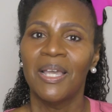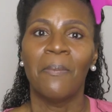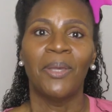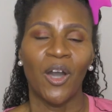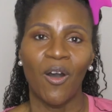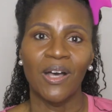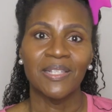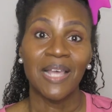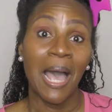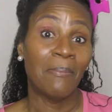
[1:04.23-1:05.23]

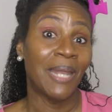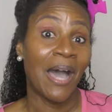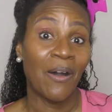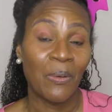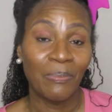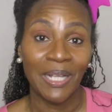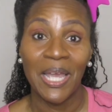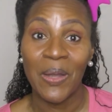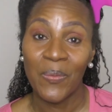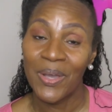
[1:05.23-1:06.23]
because I'm now
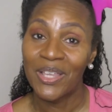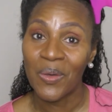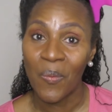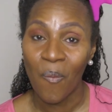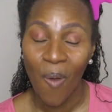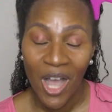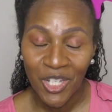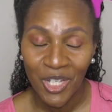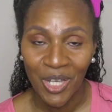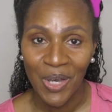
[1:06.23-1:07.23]
playing with wash
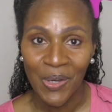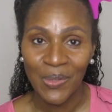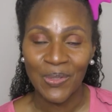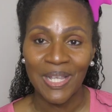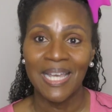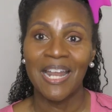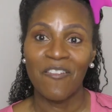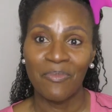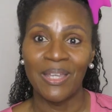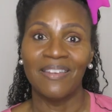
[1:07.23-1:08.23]
and goes, and
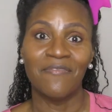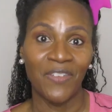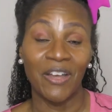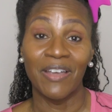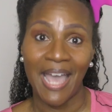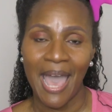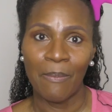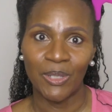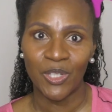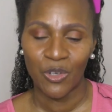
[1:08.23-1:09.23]
I've been very
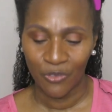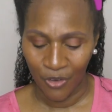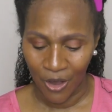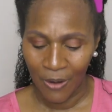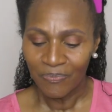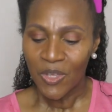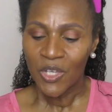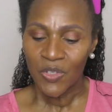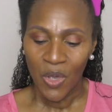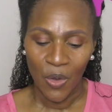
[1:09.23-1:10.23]
happy so far.
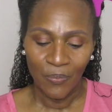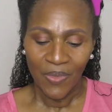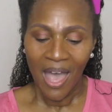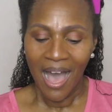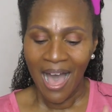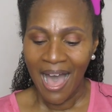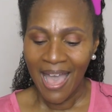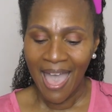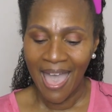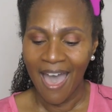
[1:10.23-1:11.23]
So I
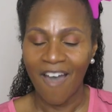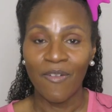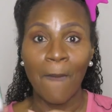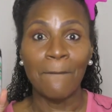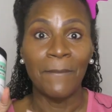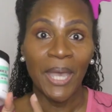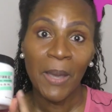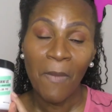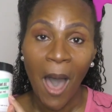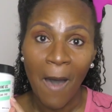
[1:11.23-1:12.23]
have
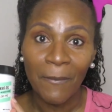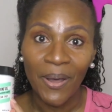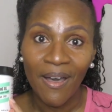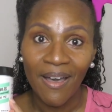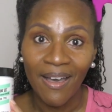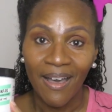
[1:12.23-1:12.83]
Big Poppa